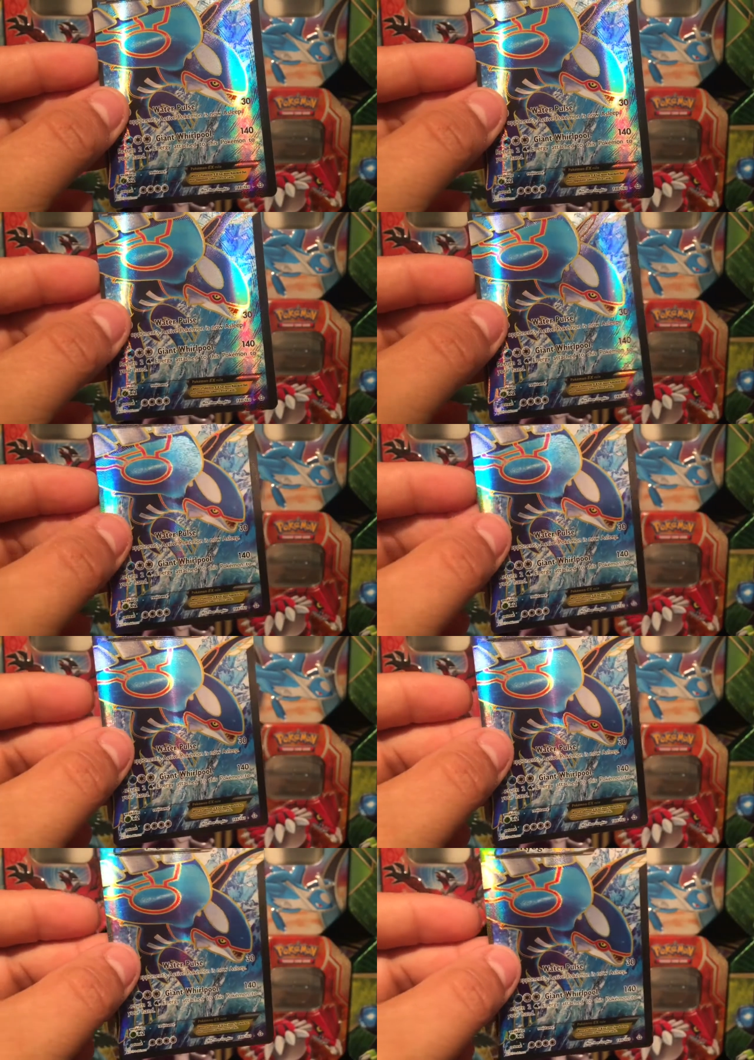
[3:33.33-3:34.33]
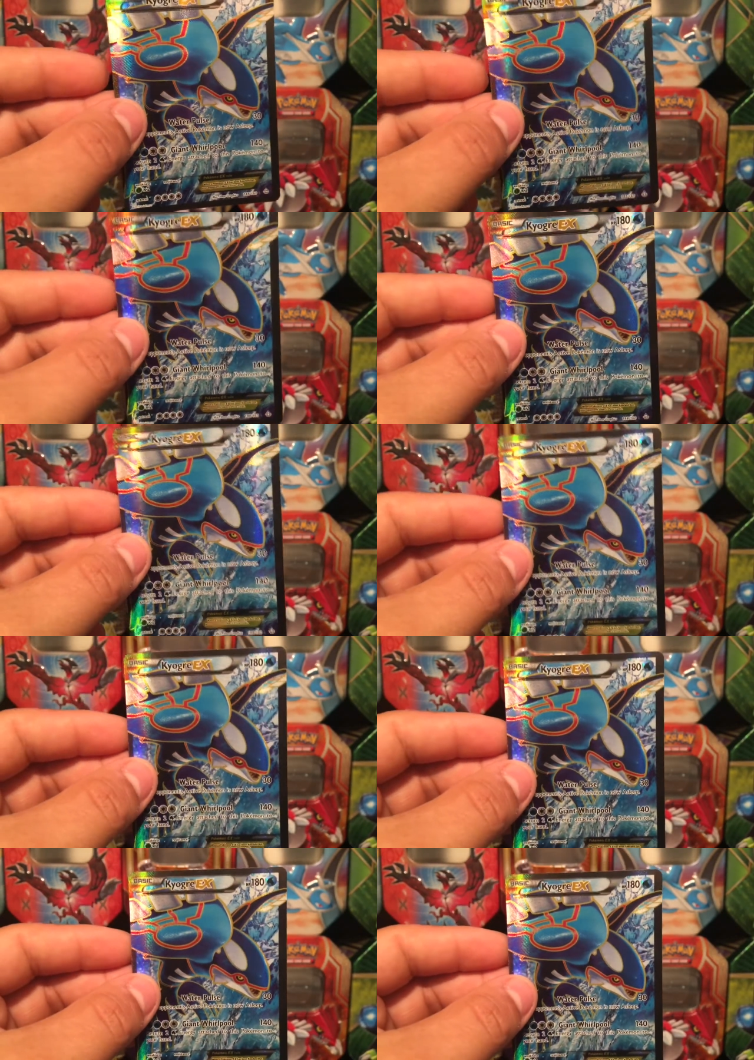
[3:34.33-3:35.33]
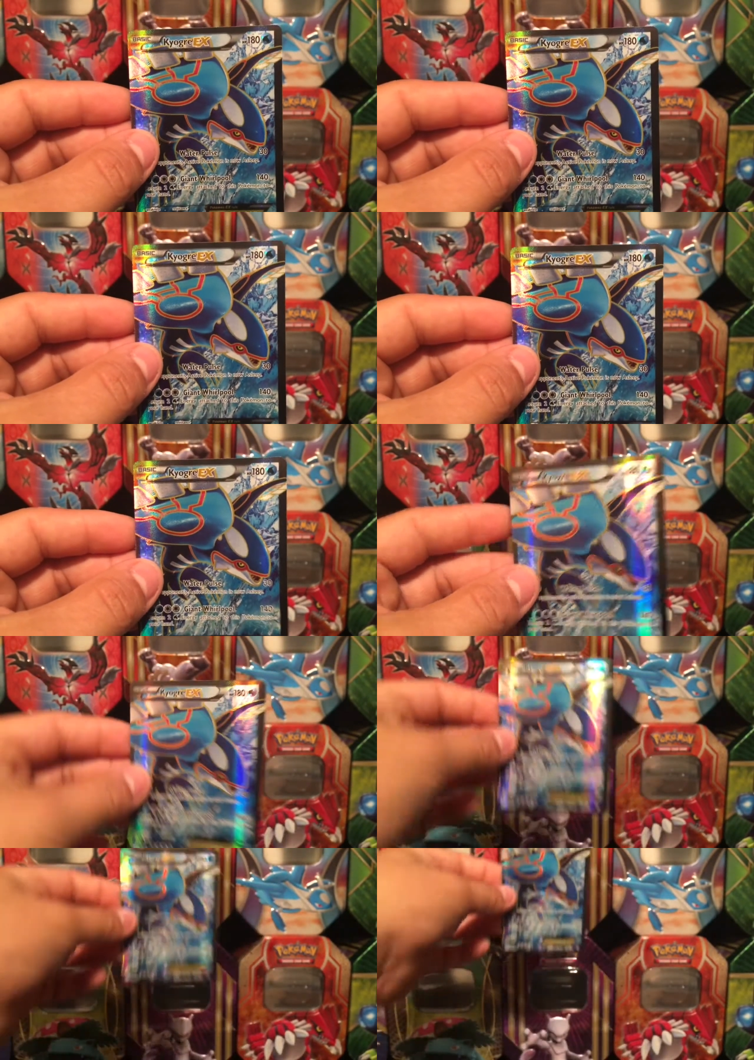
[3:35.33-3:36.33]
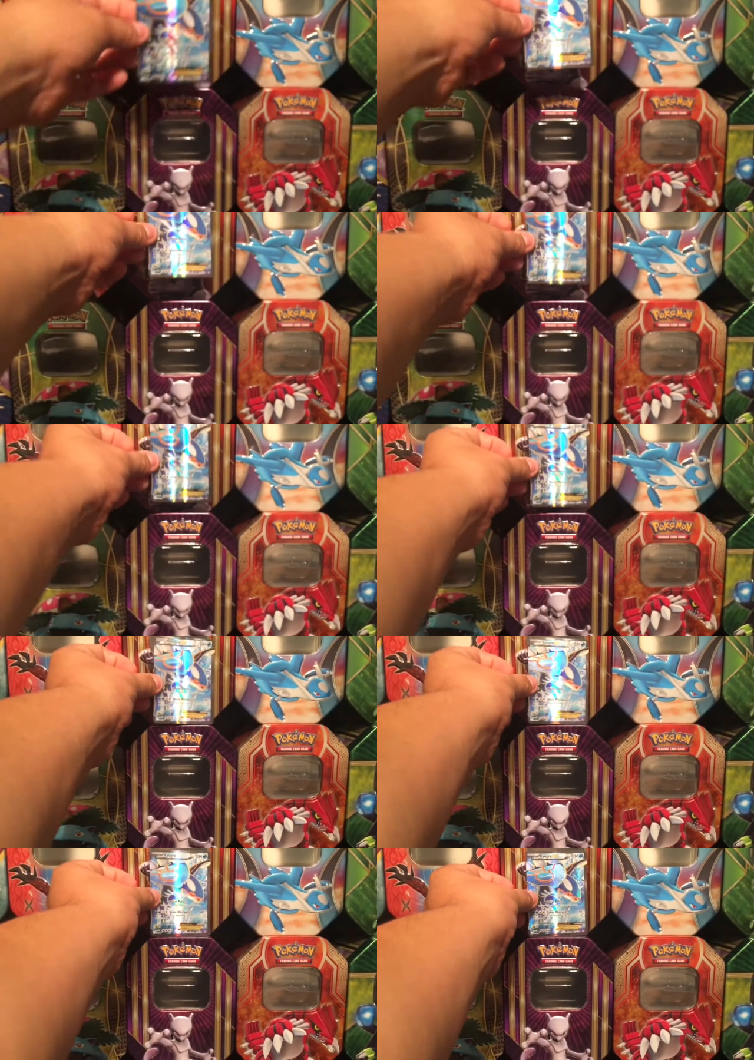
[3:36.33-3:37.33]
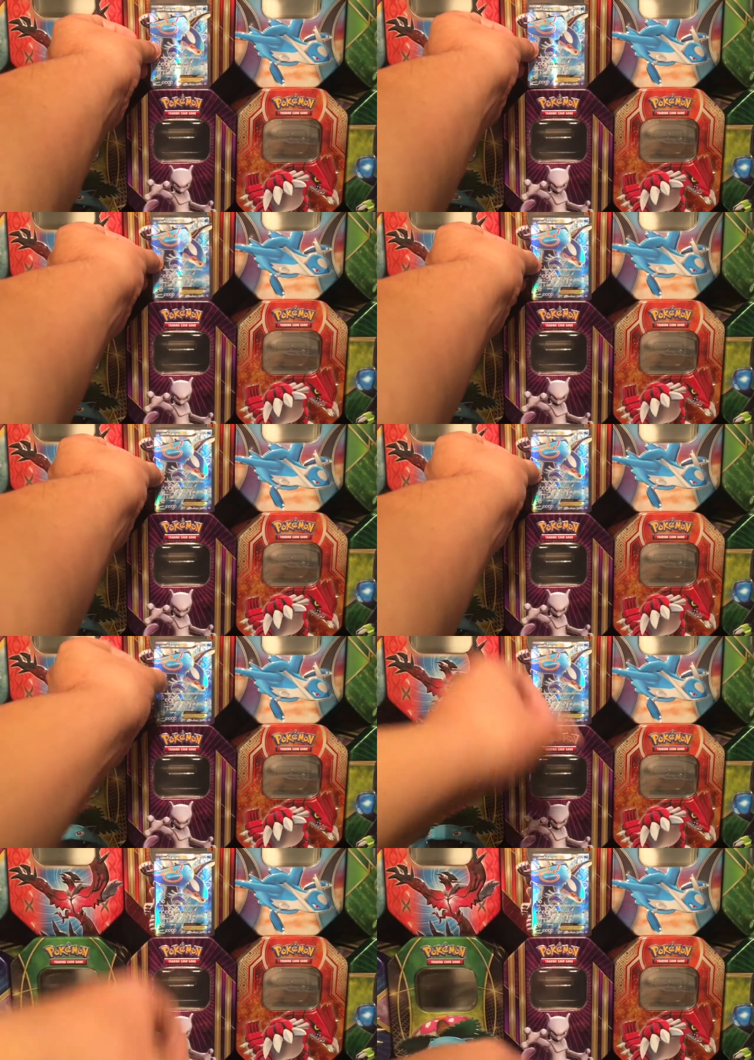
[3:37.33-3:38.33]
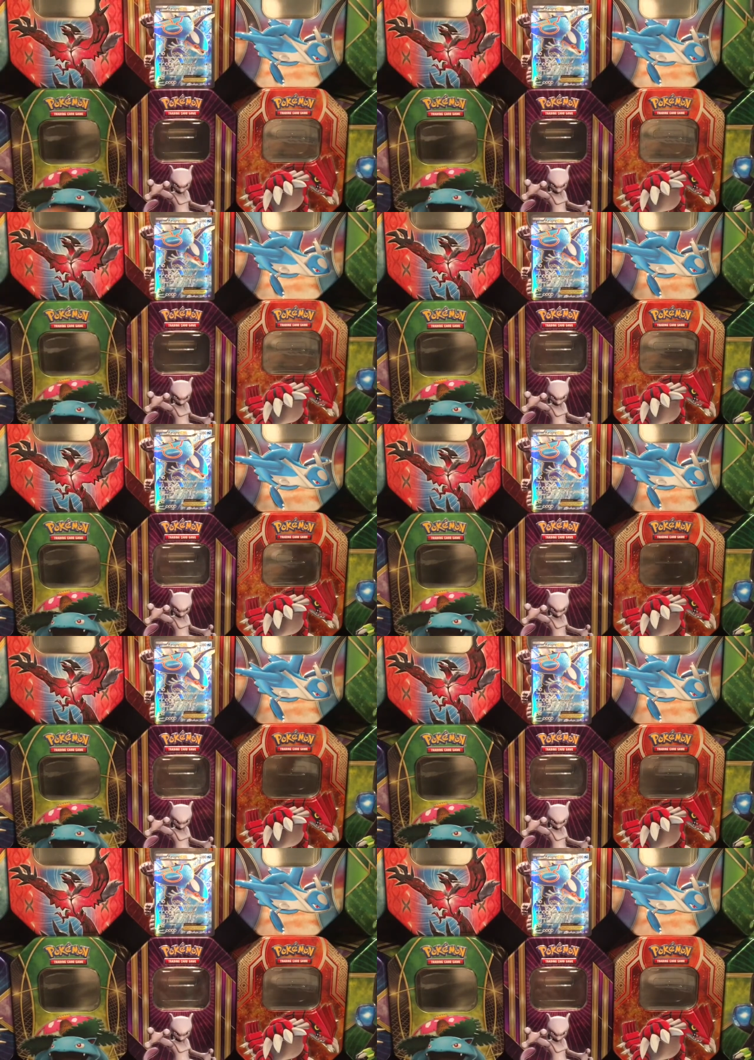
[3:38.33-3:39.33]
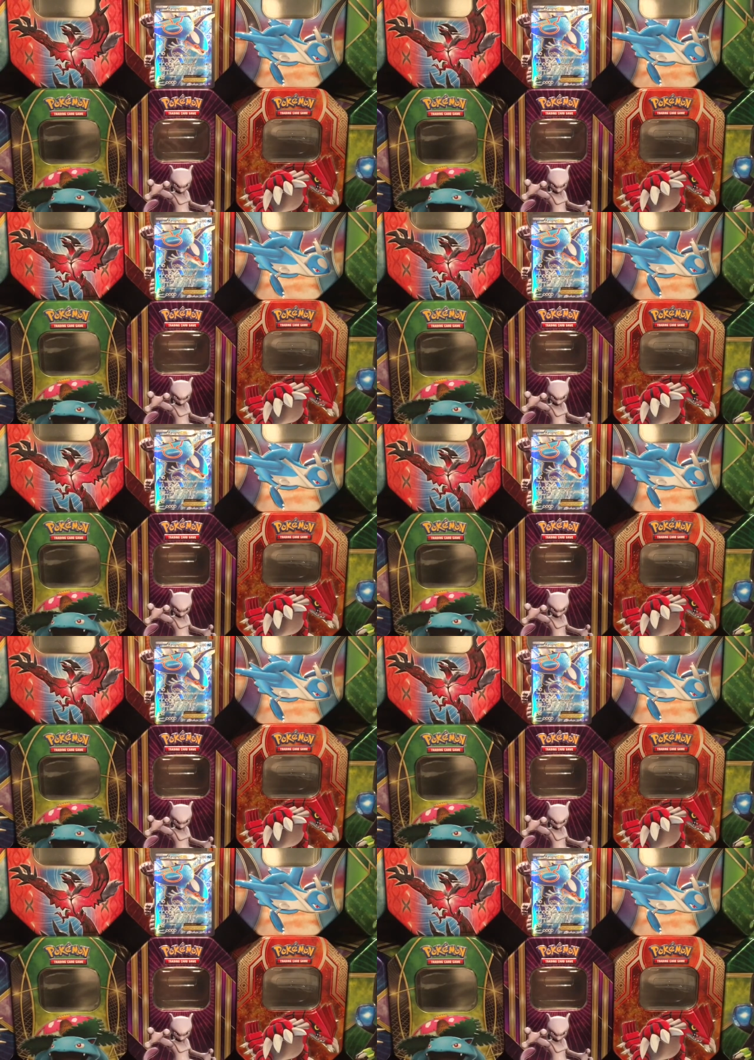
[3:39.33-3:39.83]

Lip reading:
[unreadable: no face in view]